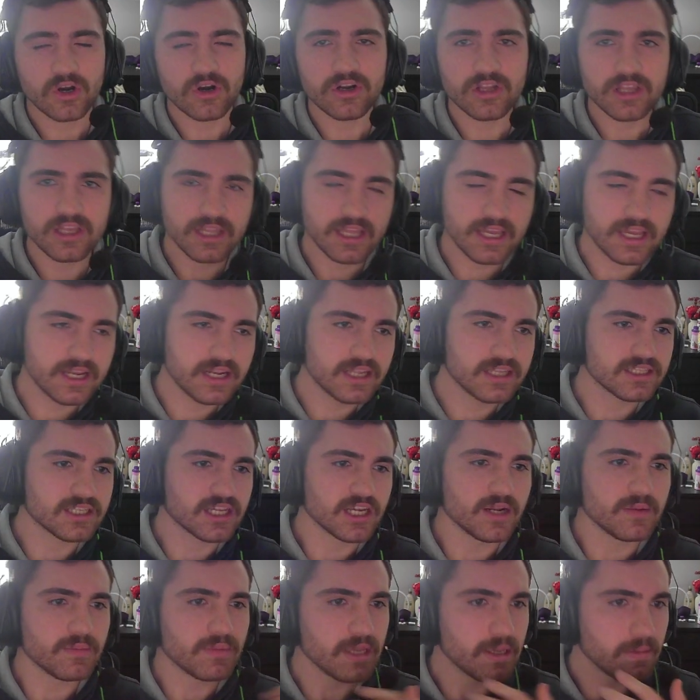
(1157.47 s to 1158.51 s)
Early lean is
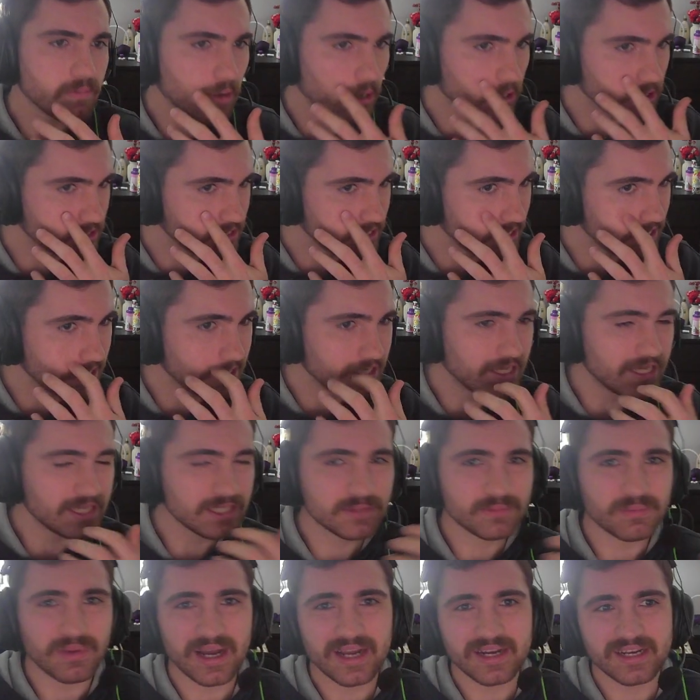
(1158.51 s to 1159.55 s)
going to be
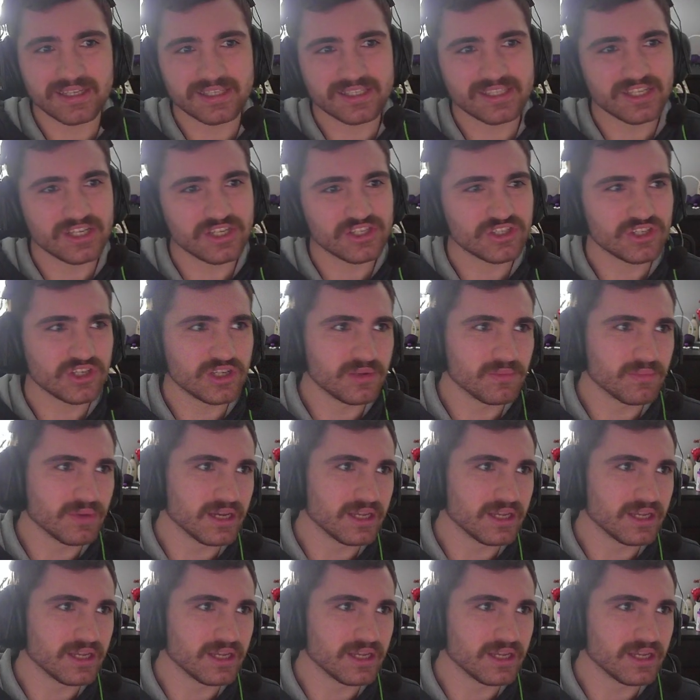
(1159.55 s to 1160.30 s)
Martinez by decision,